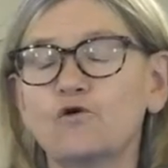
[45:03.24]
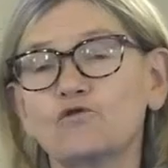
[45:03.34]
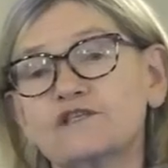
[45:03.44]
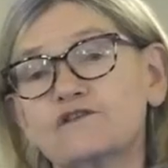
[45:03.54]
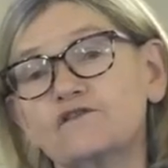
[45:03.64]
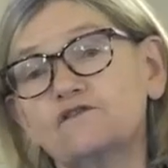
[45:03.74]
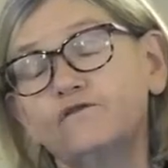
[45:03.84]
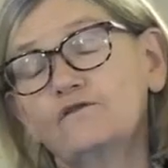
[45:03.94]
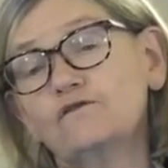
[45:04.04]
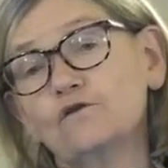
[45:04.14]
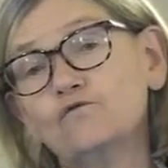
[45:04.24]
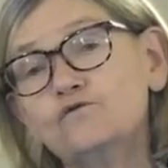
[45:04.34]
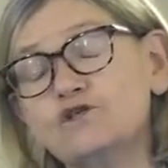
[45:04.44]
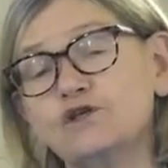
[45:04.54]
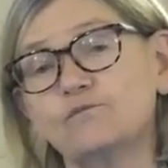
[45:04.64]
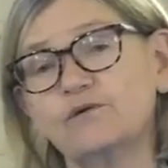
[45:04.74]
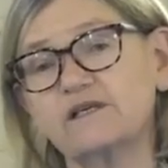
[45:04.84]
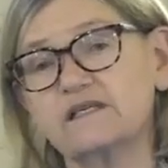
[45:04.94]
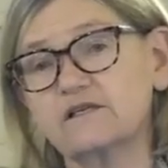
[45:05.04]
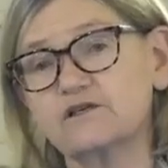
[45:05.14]
course those
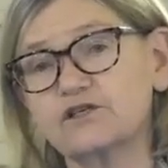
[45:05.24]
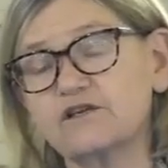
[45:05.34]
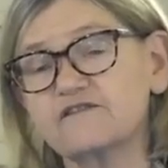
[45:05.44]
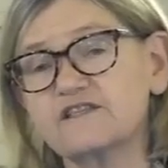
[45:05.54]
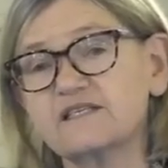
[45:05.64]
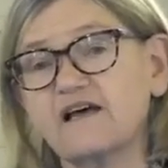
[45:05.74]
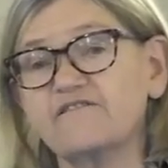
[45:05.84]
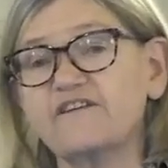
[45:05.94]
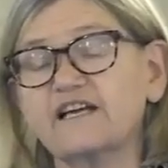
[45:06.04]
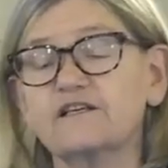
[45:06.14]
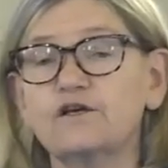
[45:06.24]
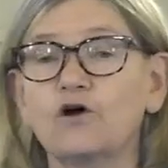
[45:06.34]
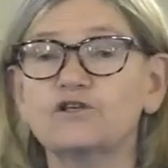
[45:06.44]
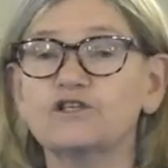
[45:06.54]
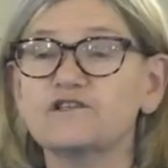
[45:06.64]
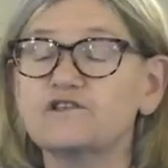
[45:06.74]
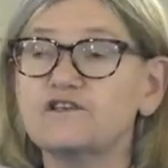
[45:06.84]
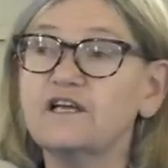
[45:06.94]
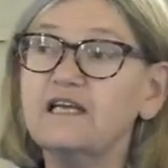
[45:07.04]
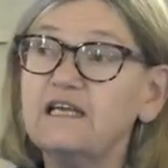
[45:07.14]
geopolitical shifts affect not just
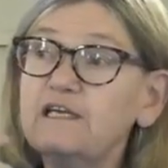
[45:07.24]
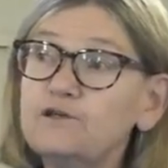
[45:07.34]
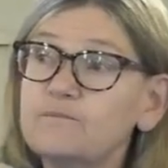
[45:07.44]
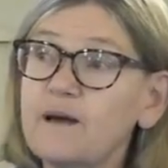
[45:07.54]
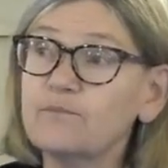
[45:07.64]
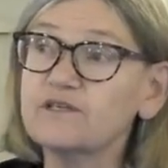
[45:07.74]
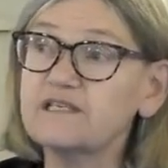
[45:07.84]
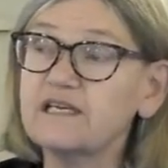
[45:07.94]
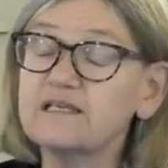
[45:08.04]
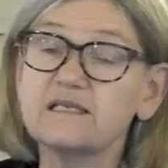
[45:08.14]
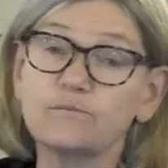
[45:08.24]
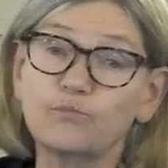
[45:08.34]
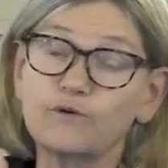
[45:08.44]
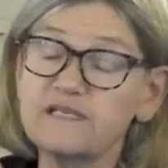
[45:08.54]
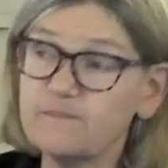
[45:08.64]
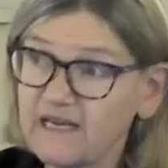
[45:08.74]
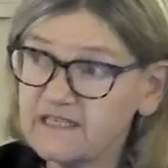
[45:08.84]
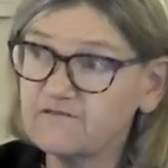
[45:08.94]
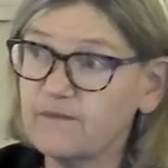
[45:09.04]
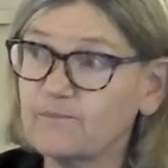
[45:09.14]
EU member states and
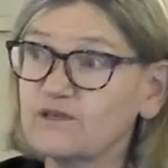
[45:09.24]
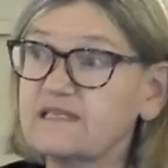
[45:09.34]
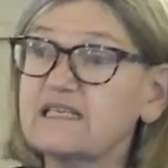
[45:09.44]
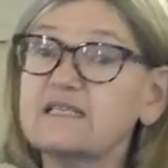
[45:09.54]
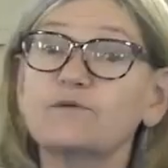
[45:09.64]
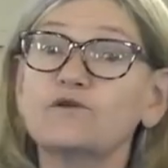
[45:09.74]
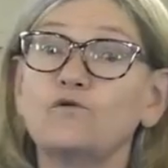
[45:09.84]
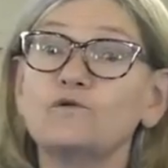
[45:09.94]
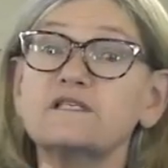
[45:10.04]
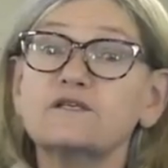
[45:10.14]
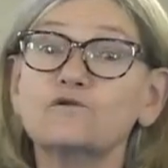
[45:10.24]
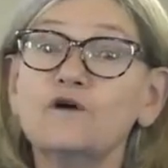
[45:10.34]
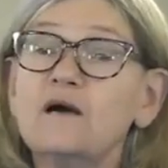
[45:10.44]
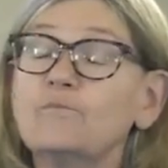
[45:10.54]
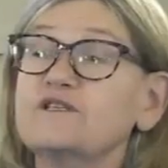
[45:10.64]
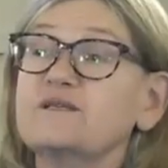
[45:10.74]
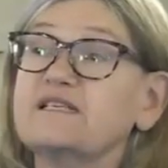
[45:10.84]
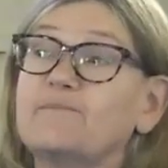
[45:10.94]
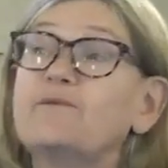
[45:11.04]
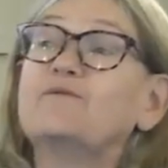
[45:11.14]
prospective member states, but also
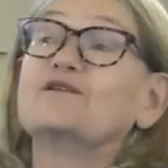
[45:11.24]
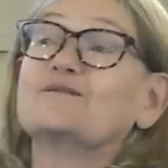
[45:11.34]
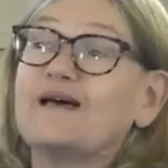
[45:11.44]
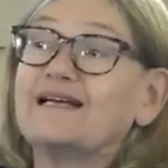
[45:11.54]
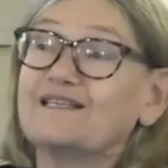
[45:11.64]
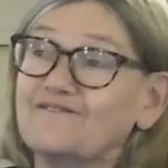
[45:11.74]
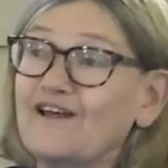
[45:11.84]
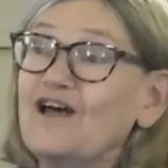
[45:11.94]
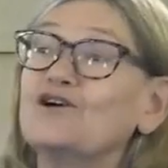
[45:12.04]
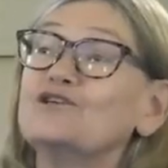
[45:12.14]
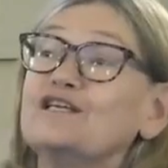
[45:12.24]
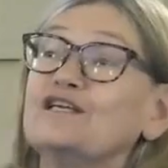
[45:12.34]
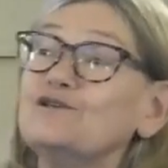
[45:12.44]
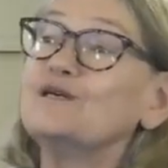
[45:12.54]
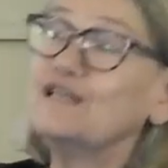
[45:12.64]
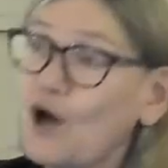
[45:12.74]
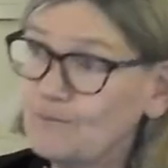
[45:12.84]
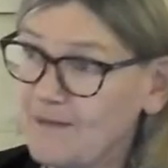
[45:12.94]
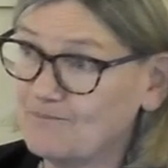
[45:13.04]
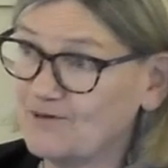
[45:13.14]
prospective continuing
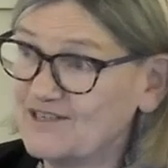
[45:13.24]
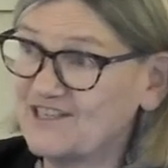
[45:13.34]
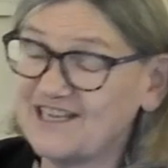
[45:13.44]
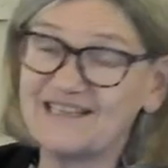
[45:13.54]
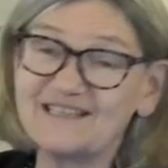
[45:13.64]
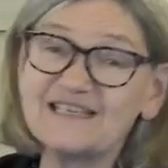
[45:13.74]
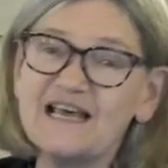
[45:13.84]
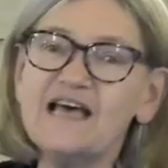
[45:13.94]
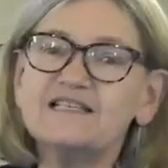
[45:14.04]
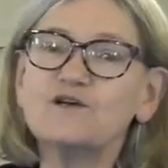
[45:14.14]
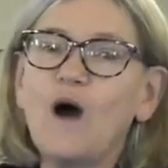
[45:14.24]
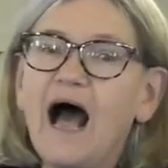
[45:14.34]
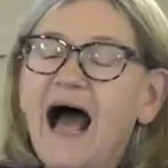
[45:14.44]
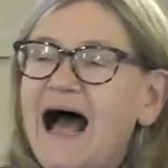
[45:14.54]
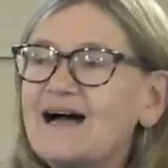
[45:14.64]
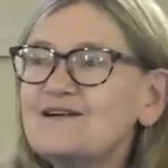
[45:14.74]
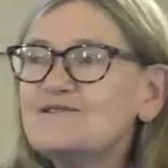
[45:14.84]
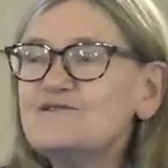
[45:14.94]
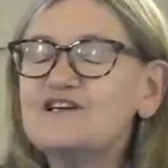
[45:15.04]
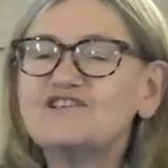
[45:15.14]
non-member states. So
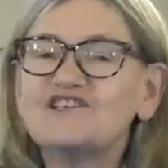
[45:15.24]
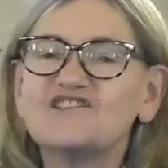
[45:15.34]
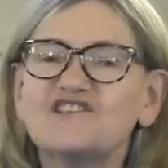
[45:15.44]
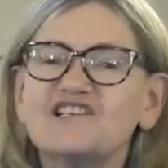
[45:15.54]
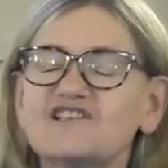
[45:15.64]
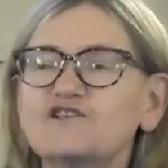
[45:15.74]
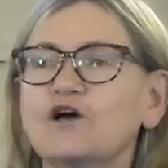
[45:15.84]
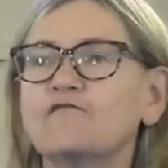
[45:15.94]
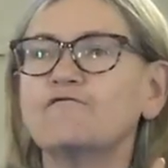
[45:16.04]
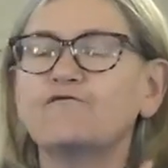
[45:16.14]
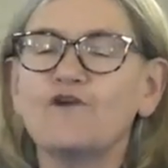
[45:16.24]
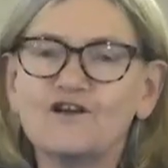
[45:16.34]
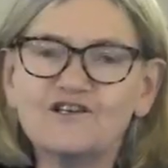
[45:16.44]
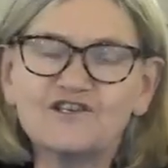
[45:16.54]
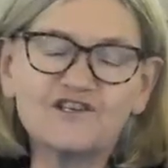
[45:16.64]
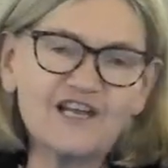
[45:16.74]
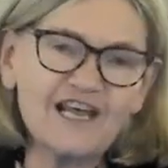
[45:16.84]
how does this confront,